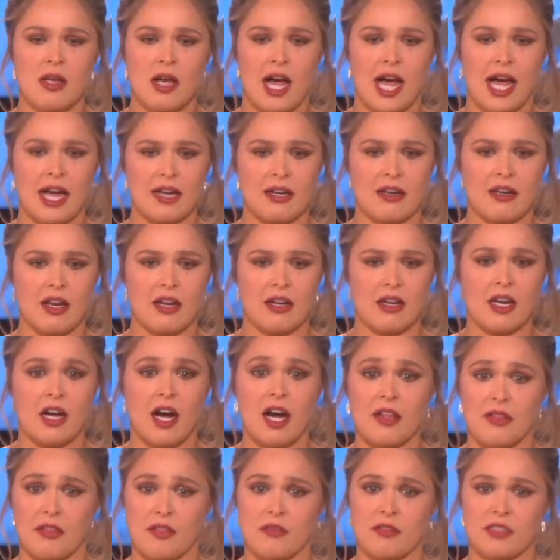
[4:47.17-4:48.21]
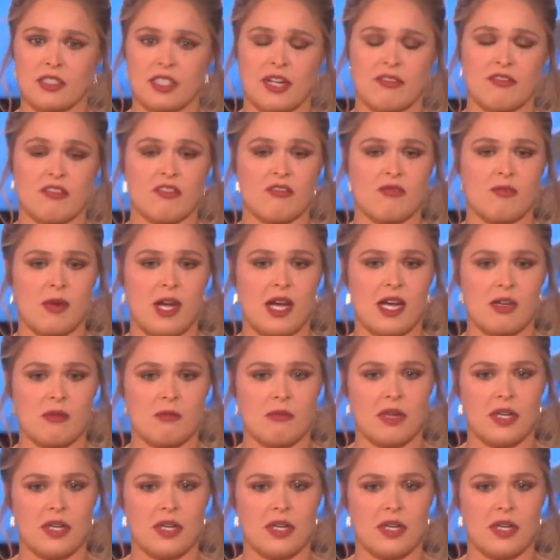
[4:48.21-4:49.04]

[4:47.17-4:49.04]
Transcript: I'd gone through several of mine,